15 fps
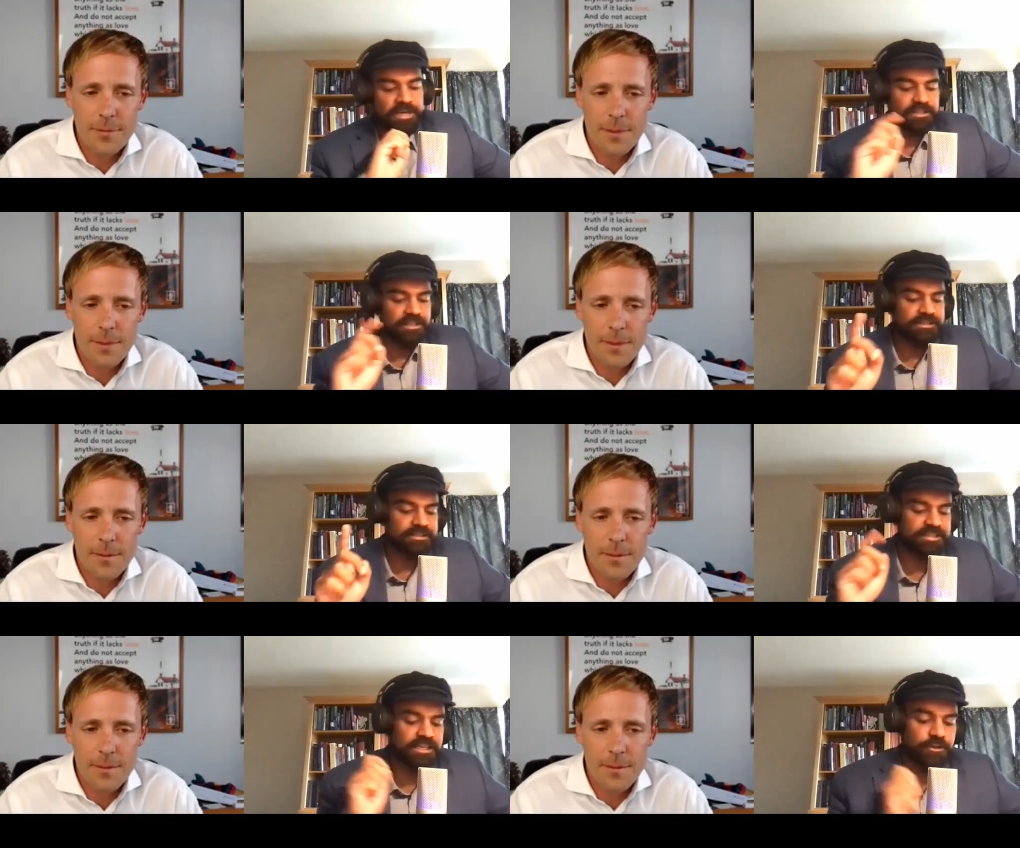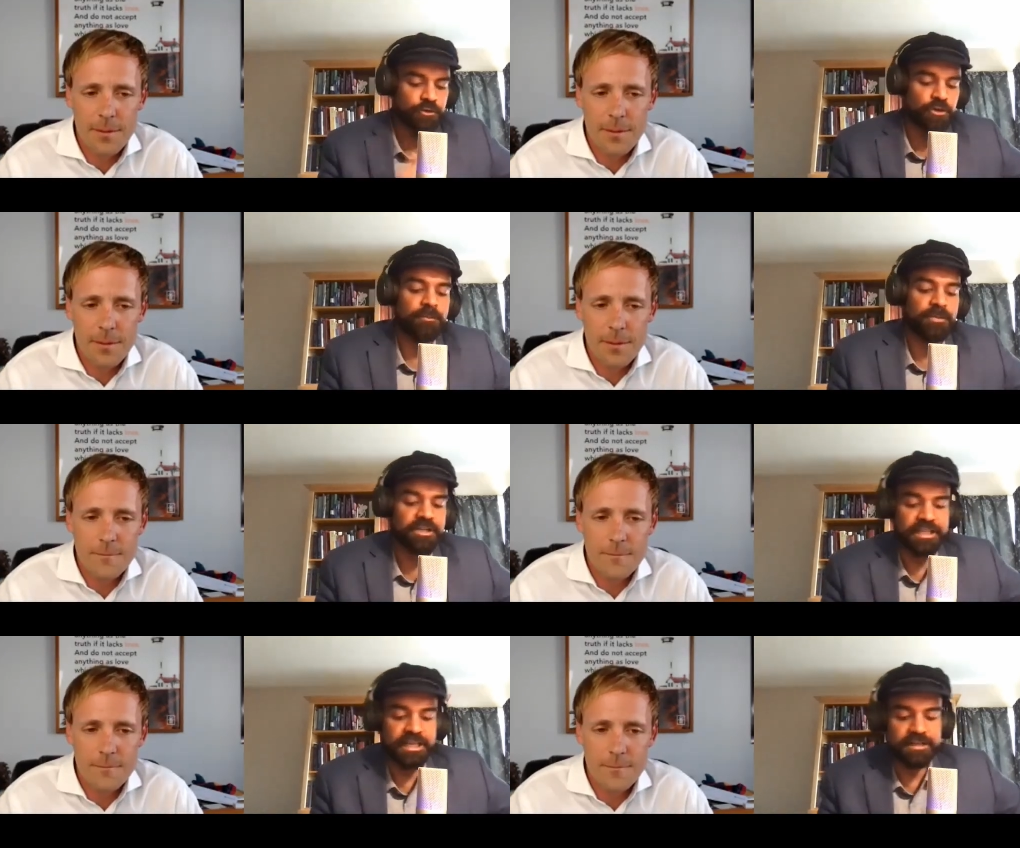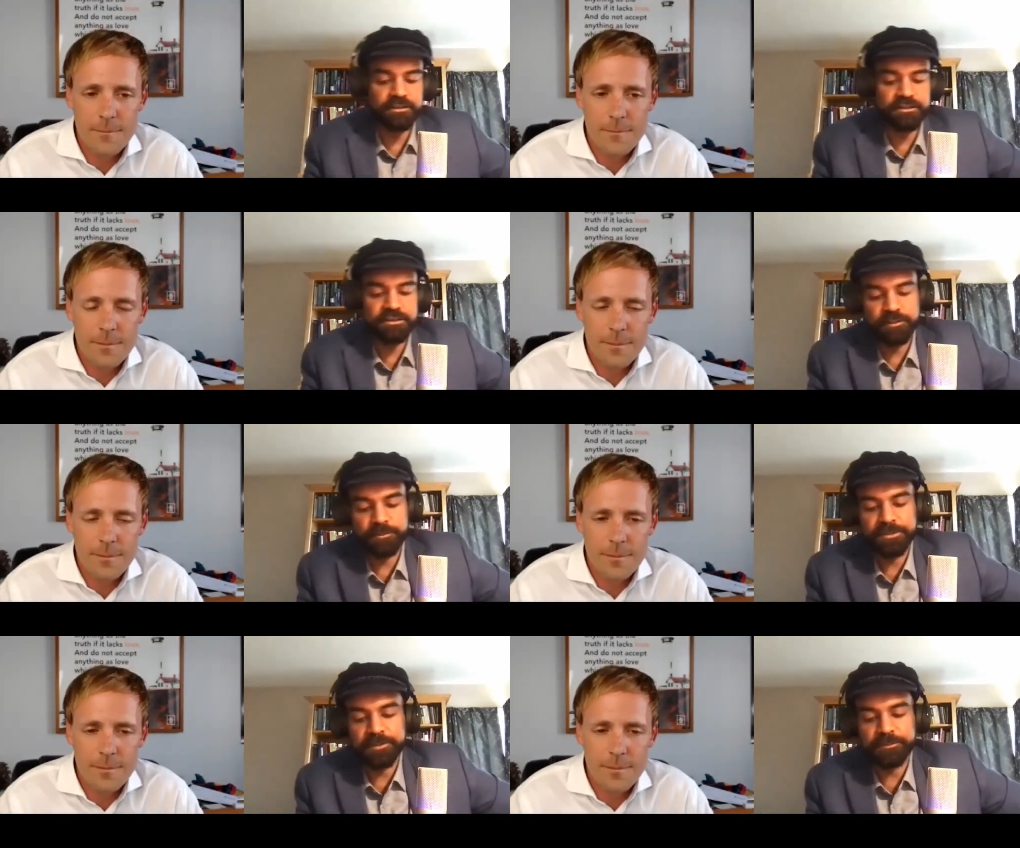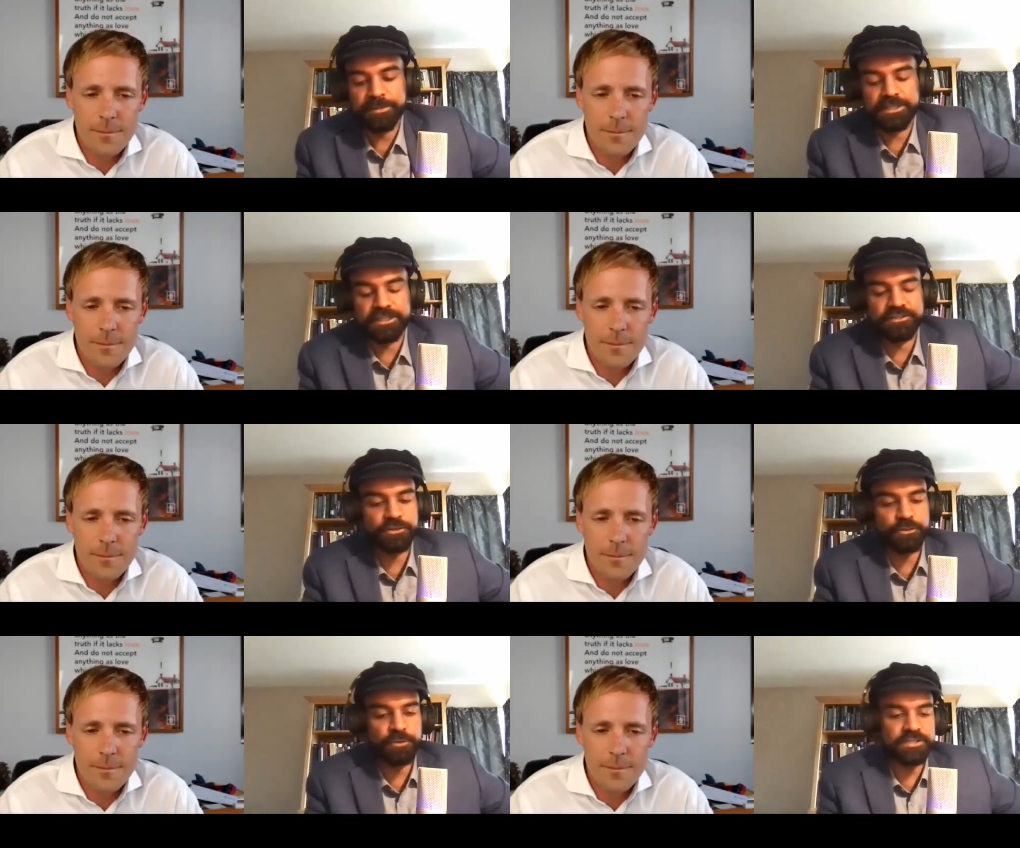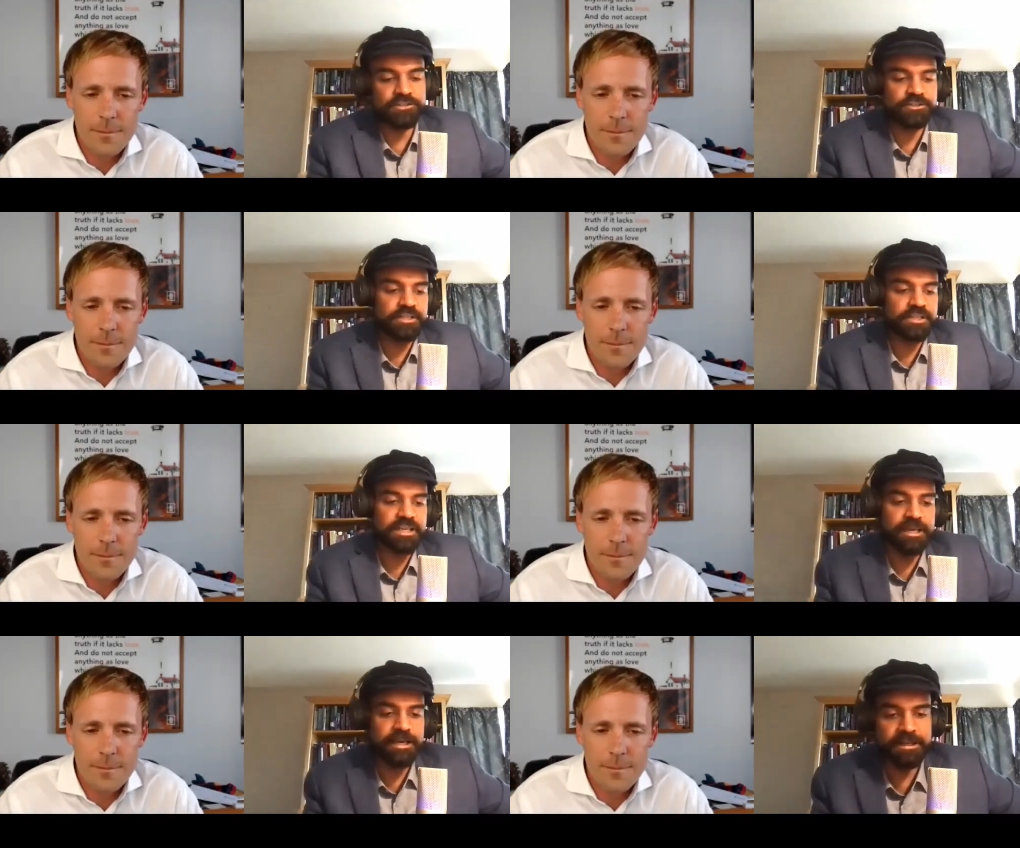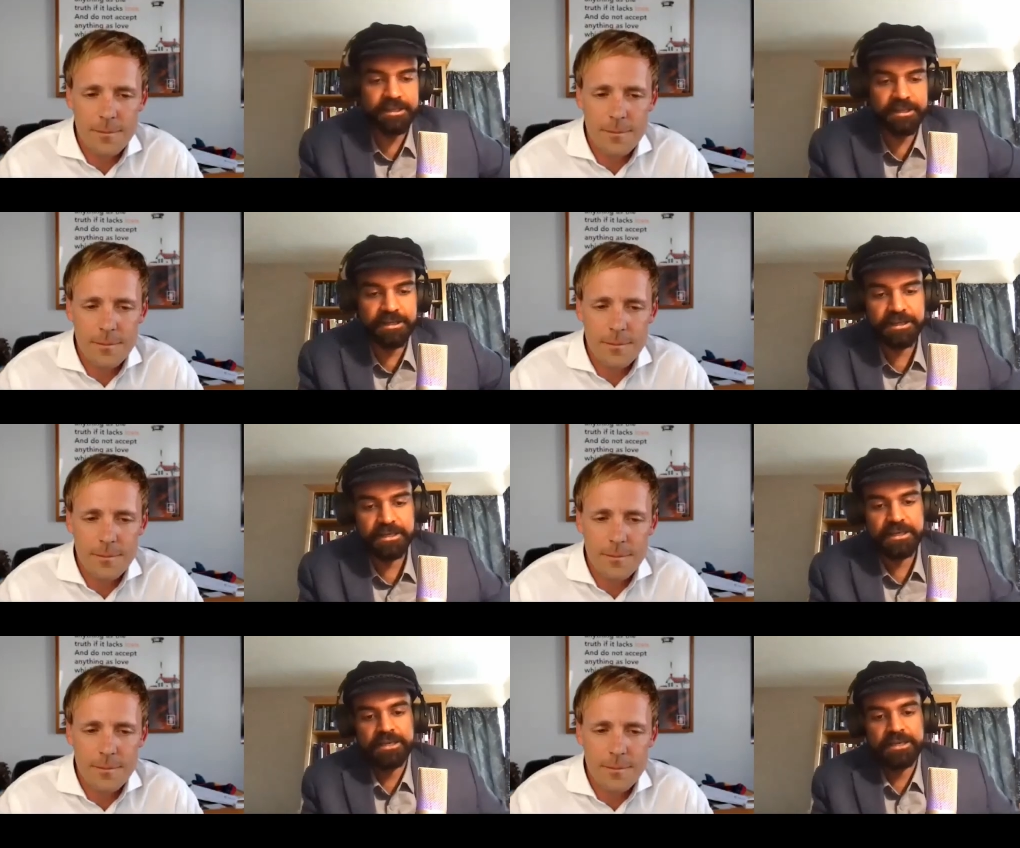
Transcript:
Speaker 1: I'd like to take you up on that a little bit because the Western canon,